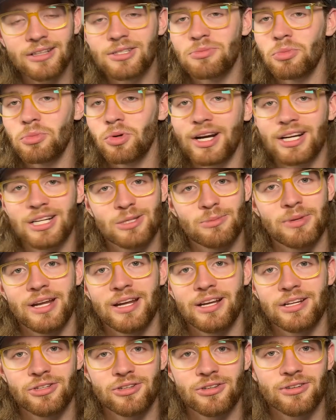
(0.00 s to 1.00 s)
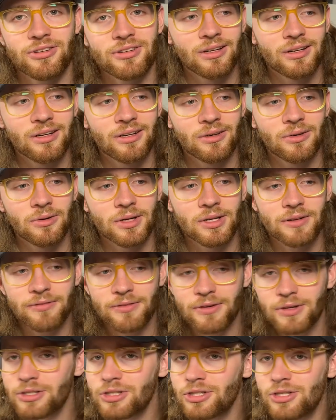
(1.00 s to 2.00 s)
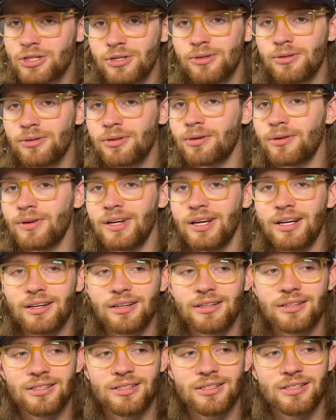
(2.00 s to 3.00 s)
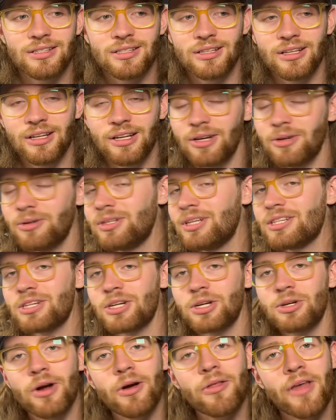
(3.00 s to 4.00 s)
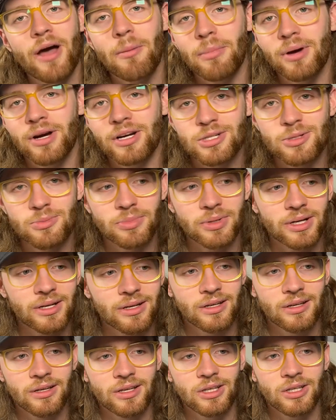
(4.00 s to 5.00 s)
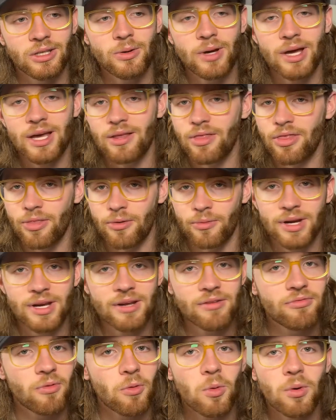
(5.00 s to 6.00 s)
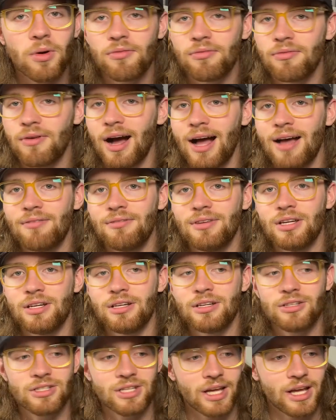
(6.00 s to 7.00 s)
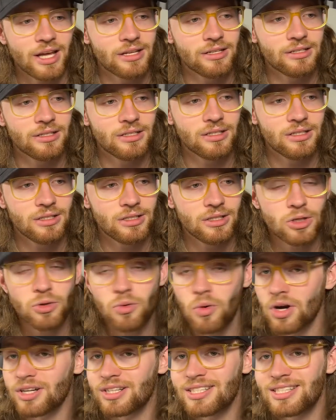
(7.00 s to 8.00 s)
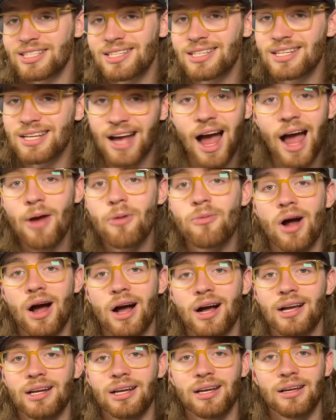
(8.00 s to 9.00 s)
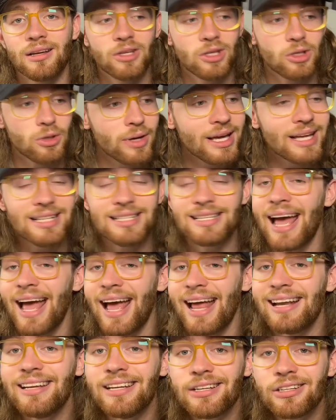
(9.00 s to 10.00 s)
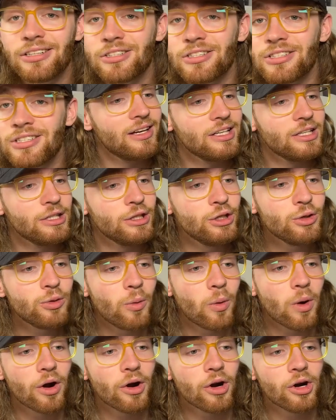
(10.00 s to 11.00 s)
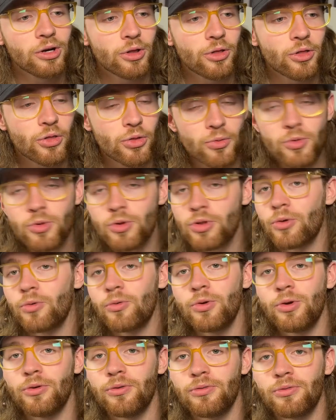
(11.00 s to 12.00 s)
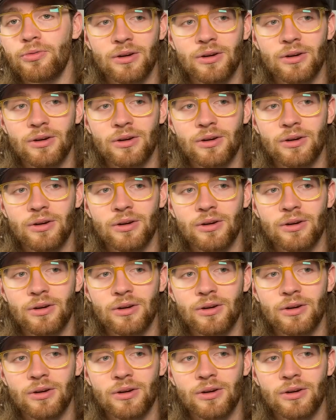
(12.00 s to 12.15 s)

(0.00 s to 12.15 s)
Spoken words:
more exponential, where the first 2-3 years, it doesn't grow that much, but you hit 3, 4, 5 years and you are skyrocketing. You hit 10 years, you are through the roof